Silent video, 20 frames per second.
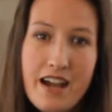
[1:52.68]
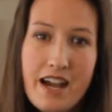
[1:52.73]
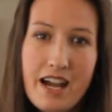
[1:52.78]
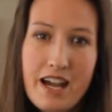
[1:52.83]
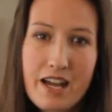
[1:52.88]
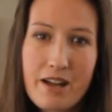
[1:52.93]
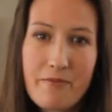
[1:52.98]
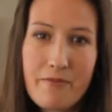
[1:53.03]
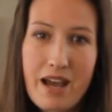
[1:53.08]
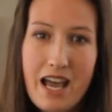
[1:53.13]

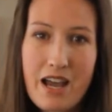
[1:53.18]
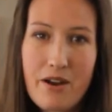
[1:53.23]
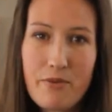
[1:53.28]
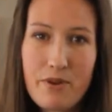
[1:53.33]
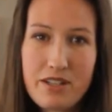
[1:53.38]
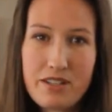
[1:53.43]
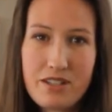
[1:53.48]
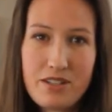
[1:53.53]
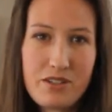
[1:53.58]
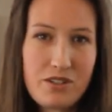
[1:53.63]
I
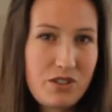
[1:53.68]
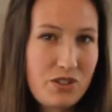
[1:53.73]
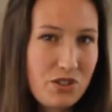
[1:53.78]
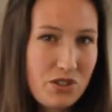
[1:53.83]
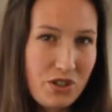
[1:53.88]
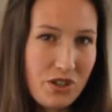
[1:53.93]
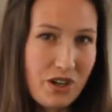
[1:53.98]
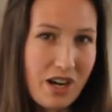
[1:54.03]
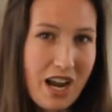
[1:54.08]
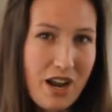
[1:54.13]
wasn't
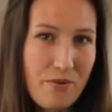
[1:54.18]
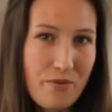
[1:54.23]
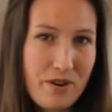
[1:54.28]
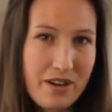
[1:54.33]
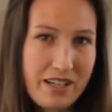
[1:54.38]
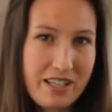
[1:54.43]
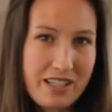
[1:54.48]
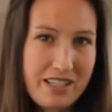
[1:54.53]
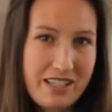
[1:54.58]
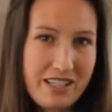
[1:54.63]
sure. I
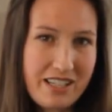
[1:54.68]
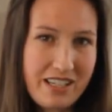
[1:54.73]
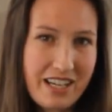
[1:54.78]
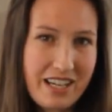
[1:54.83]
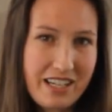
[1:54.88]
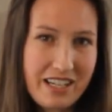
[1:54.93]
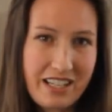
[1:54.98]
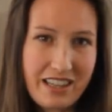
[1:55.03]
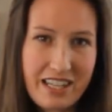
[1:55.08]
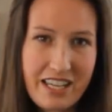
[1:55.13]
wanted to
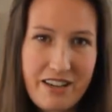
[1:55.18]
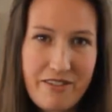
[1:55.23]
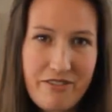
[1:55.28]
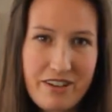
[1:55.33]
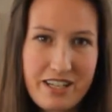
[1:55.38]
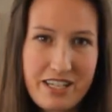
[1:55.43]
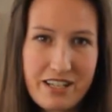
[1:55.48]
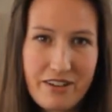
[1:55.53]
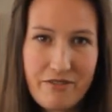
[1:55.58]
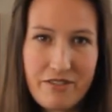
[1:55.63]
kind of live
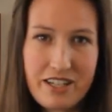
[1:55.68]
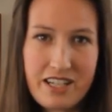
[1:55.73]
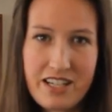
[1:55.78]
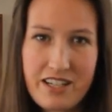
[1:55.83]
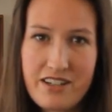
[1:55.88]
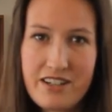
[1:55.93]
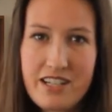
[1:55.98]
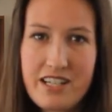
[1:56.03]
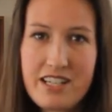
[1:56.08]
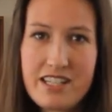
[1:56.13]
in different
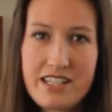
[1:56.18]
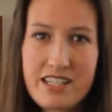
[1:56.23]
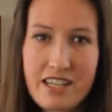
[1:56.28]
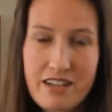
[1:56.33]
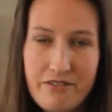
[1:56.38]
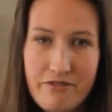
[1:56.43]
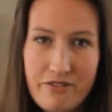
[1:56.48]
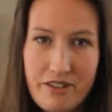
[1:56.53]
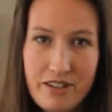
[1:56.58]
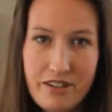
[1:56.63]
areas,
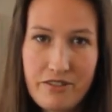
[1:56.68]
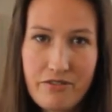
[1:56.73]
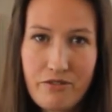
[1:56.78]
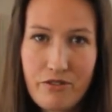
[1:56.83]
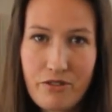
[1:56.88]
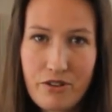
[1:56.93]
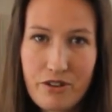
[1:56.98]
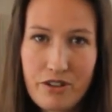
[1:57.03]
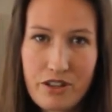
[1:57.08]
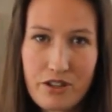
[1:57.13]
get a feel
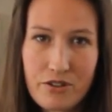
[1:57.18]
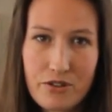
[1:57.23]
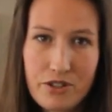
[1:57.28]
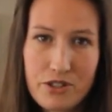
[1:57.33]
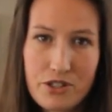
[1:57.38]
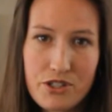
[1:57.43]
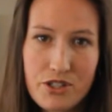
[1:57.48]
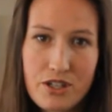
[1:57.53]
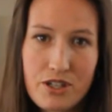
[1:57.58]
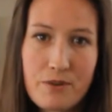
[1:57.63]
for the
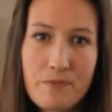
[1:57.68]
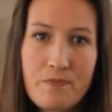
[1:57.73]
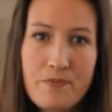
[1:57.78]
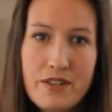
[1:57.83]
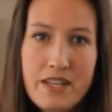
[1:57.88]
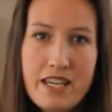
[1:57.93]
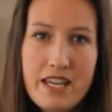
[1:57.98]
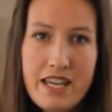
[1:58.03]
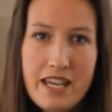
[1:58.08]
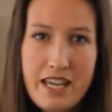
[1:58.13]
culture,
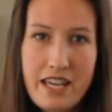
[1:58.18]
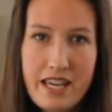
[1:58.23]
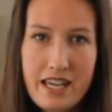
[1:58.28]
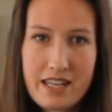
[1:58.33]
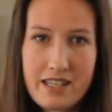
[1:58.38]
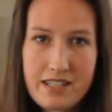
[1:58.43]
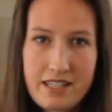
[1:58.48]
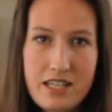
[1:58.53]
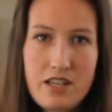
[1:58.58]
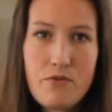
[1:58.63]

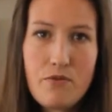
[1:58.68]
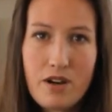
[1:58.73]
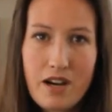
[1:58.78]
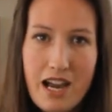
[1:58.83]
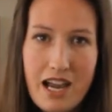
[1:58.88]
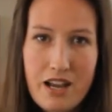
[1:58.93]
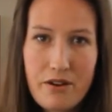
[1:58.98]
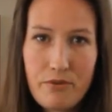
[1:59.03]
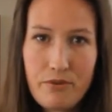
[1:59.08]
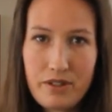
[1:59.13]
and see where
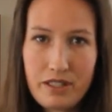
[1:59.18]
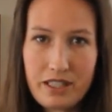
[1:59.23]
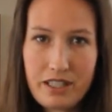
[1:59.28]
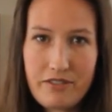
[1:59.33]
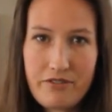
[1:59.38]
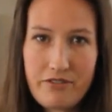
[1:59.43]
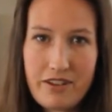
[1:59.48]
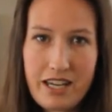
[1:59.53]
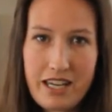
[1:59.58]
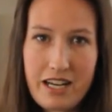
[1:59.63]
I
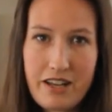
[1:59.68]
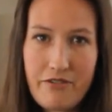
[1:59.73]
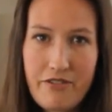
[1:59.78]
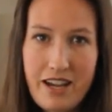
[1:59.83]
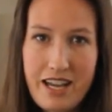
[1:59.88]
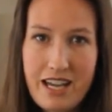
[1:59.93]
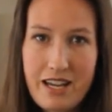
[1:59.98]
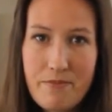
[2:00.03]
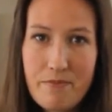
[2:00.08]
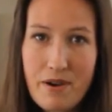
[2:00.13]
really fit. If
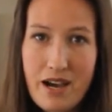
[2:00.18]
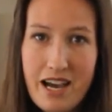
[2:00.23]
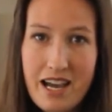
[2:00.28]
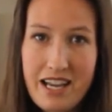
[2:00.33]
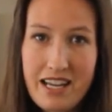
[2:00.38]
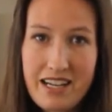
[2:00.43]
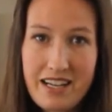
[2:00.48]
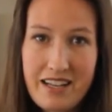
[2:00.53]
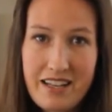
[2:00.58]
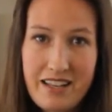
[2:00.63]
I had
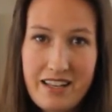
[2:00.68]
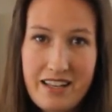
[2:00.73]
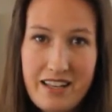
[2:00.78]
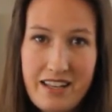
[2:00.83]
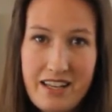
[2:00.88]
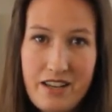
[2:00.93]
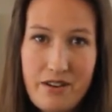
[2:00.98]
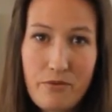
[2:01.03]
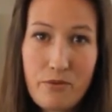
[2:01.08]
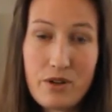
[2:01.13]
bought,
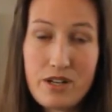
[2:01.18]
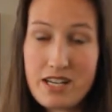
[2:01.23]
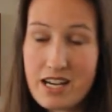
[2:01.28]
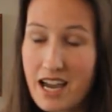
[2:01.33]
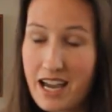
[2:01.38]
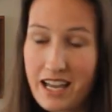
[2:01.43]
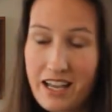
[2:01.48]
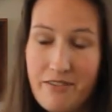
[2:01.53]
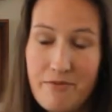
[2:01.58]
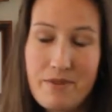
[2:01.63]
it would
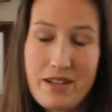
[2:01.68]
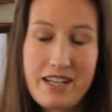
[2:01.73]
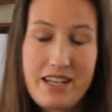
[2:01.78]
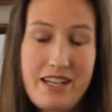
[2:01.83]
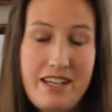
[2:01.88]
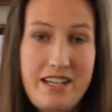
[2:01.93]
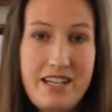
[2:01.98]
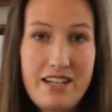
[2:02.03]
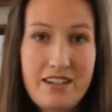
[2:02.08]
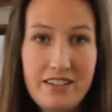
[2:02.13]
not have
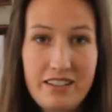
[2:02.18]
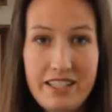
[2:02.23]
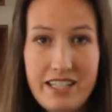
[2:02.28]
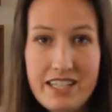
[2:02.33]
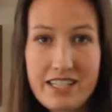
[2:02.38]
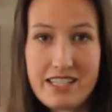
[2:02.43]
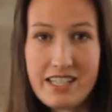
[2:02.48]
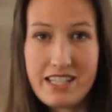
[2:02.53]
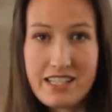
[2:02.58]
been nearly as